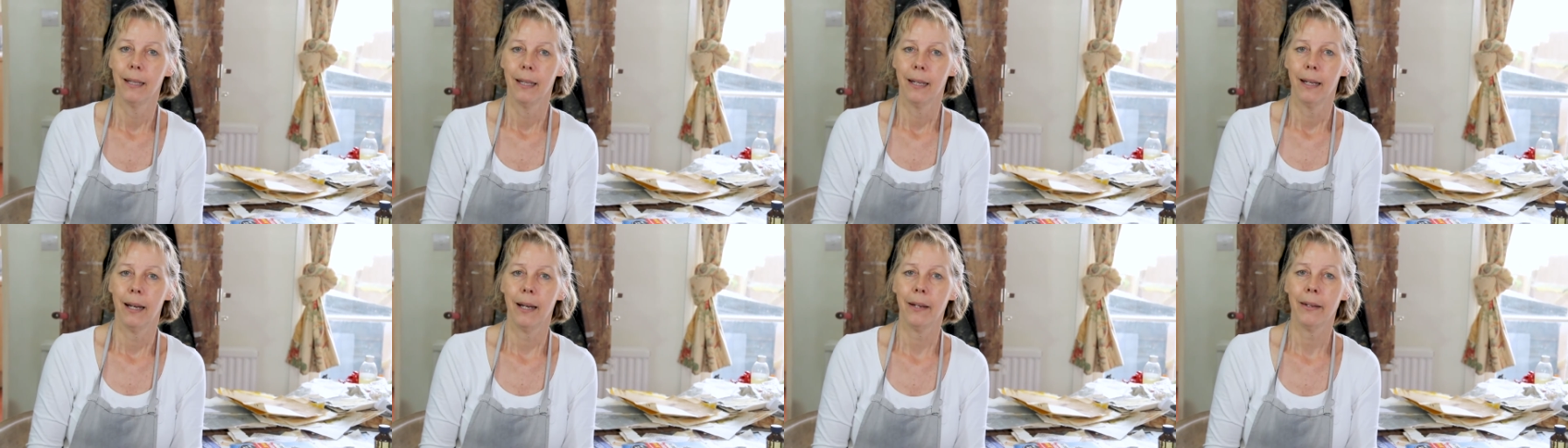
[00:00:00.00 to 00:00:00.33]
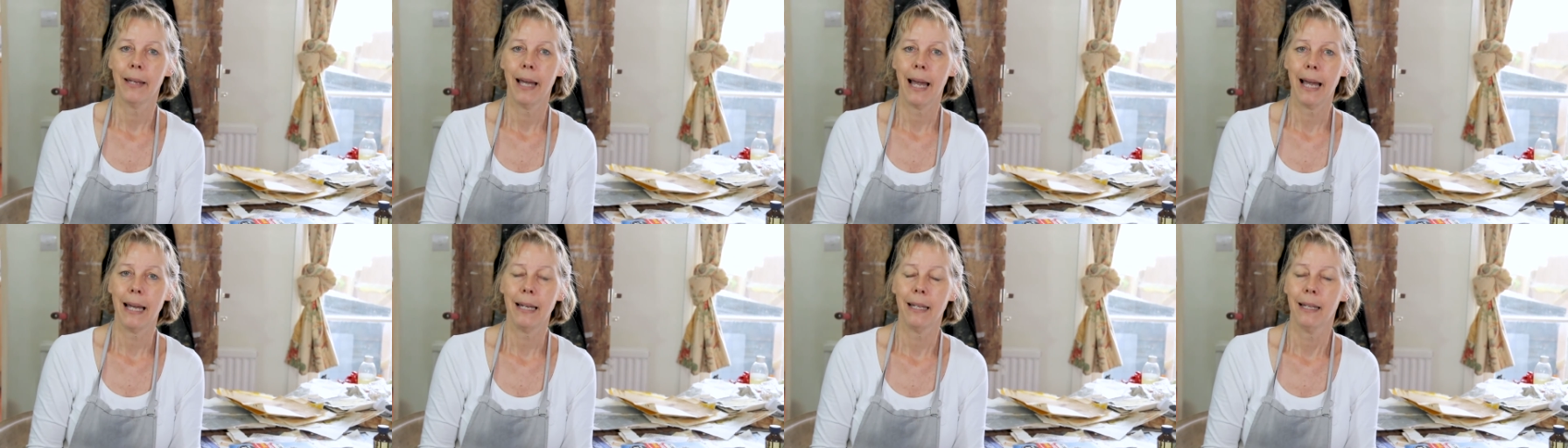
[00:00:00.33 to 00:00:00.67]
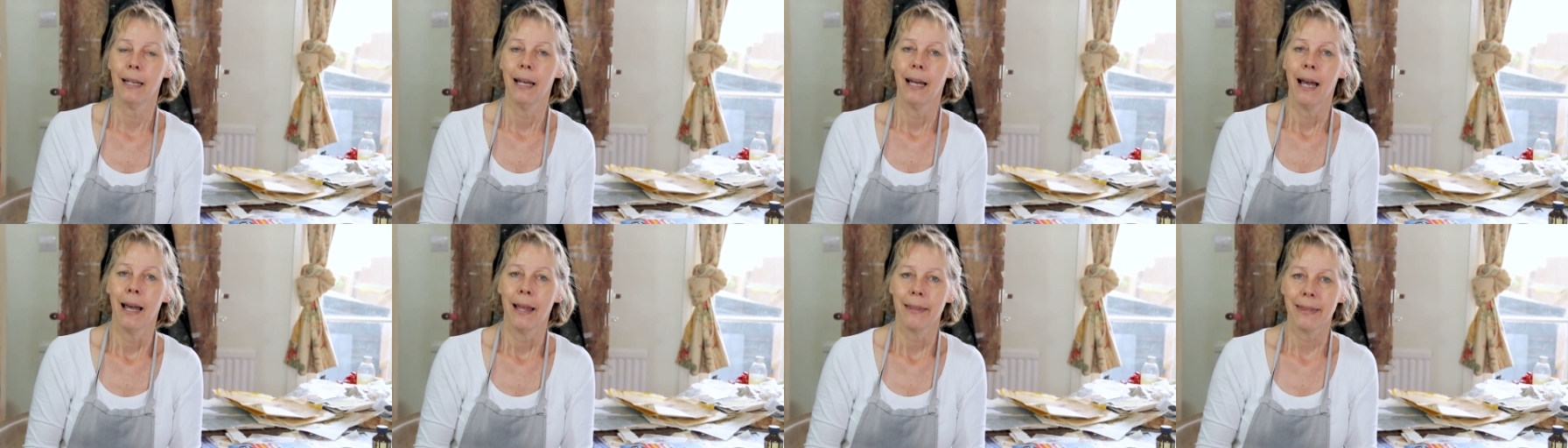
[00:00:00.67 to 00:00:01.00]
Okay,
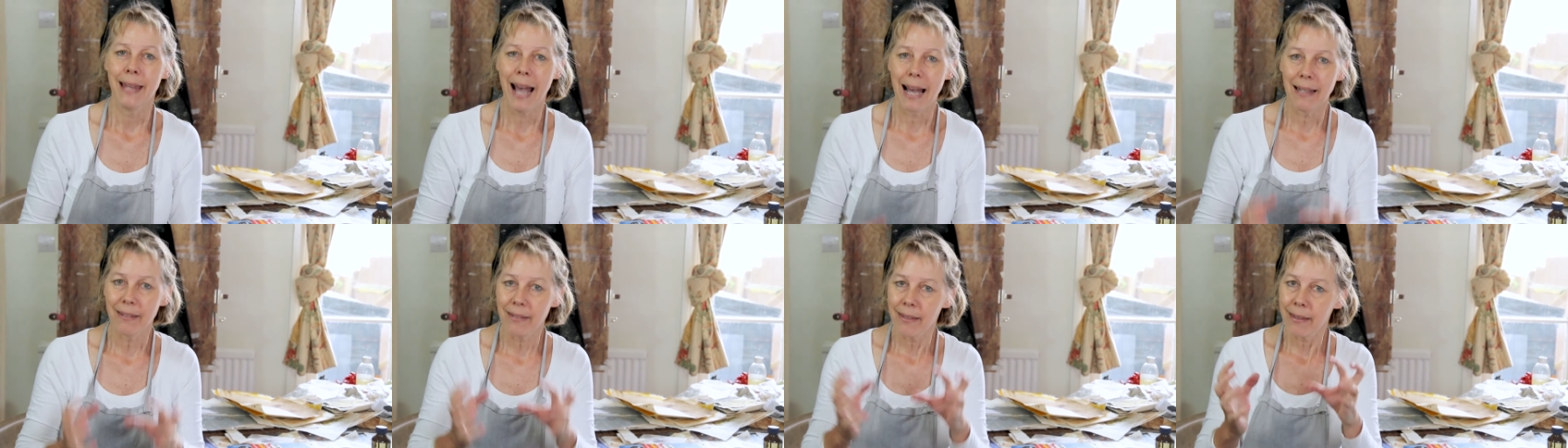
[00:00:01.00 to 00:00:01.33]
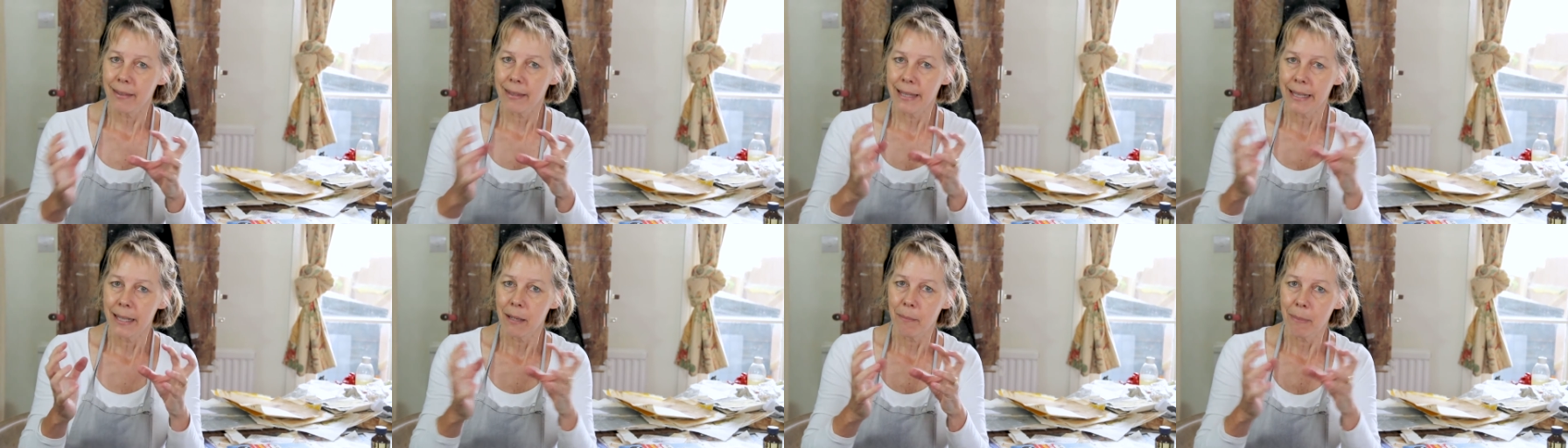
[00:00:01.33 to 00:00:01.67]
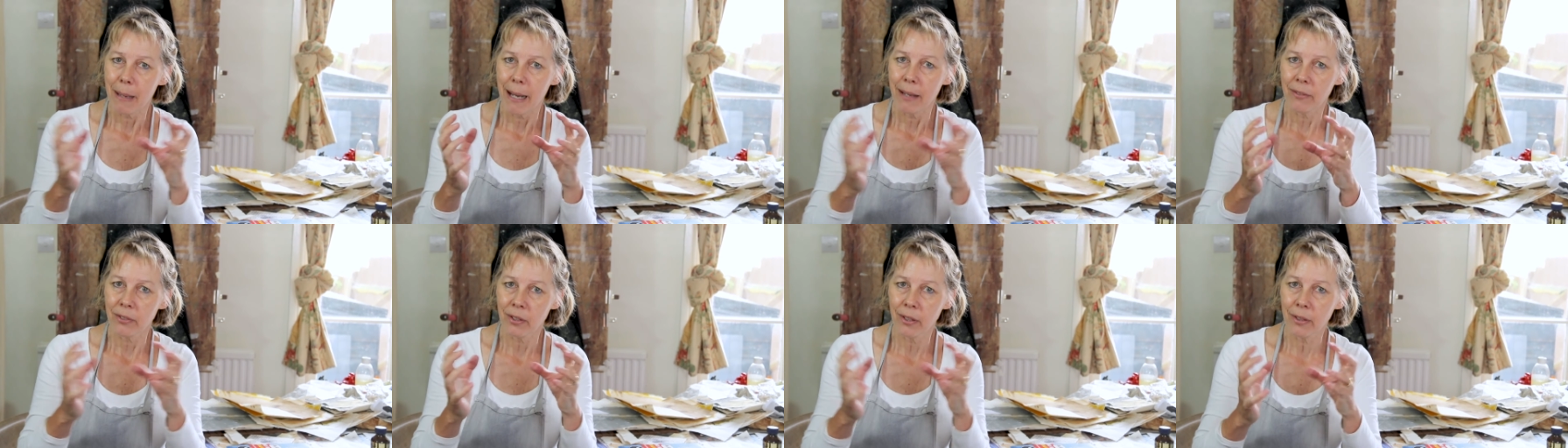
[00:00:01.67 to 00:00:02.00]
that's the thing
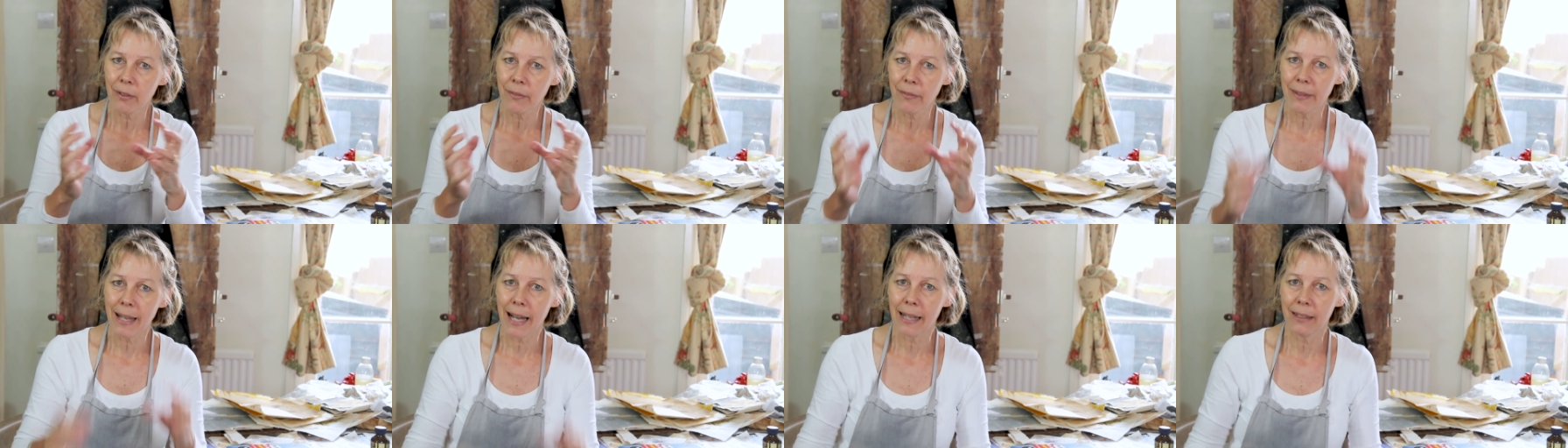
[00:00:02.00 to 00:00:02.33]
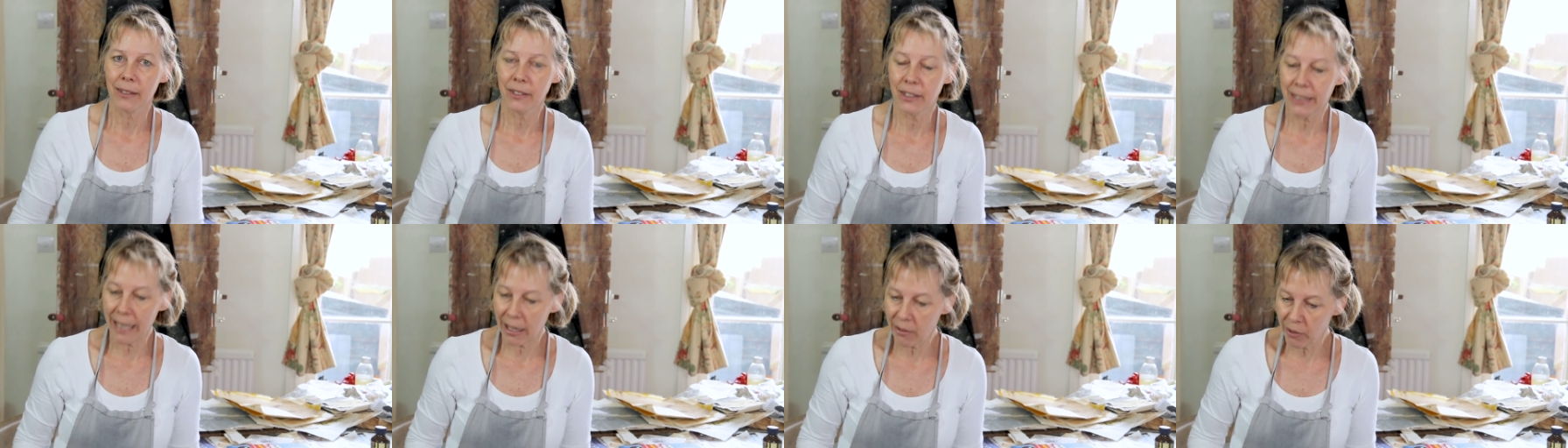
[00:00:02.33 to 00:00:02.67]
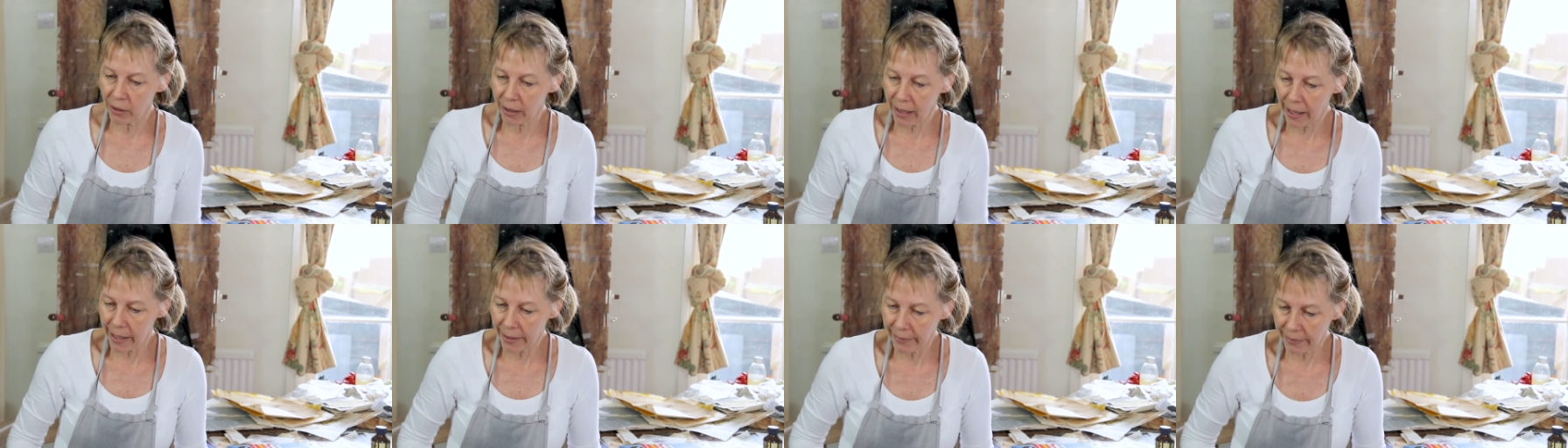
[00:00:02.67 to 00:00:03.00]
about sort of that
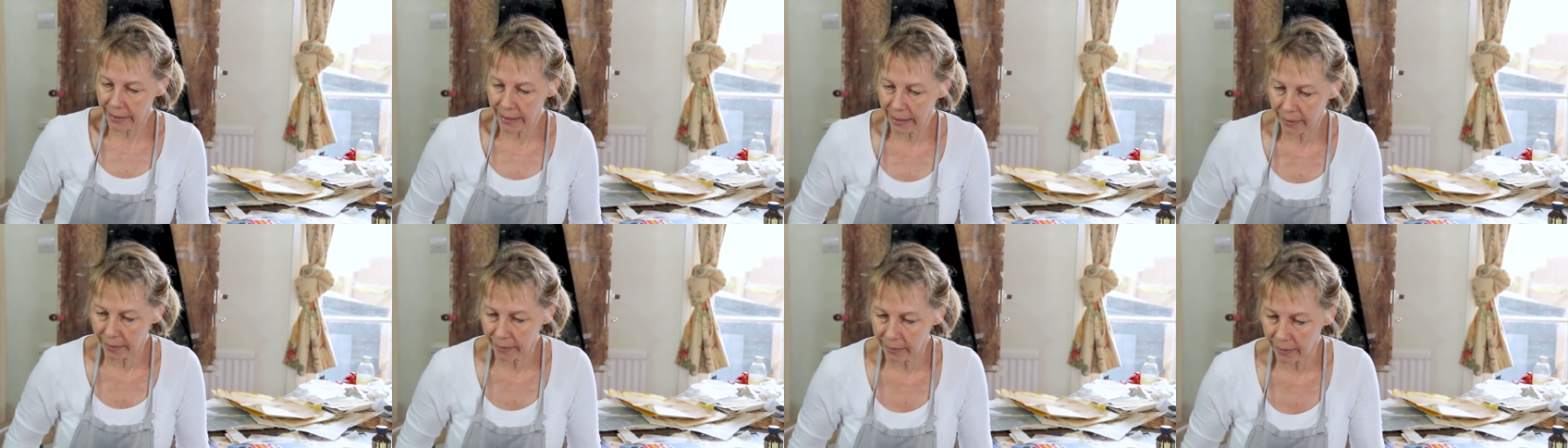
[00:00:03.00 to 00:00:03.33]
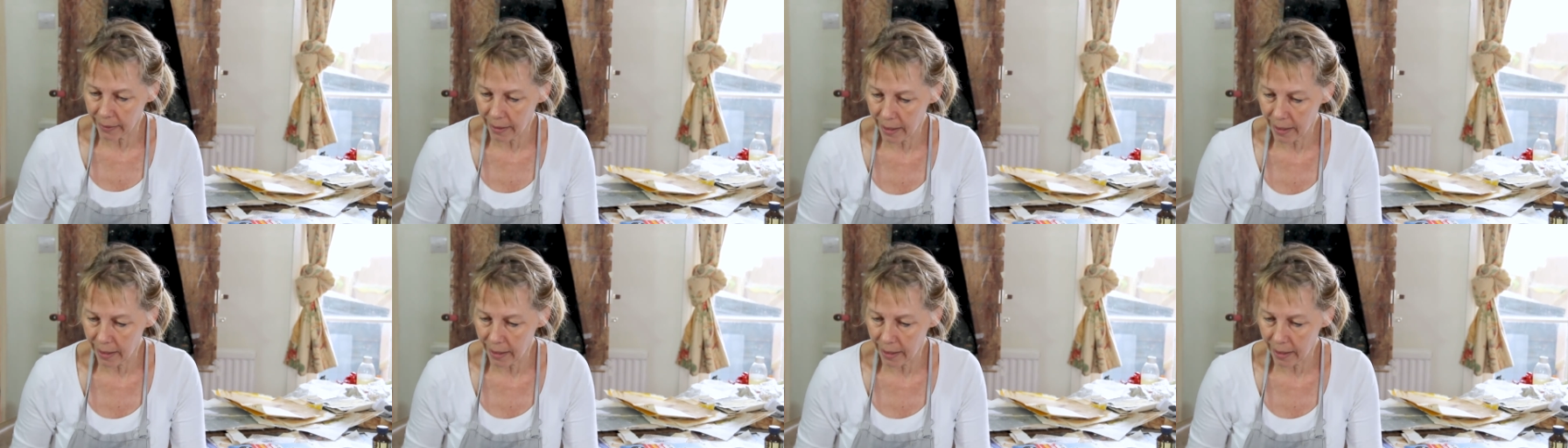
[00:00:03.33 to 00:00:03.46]
generalising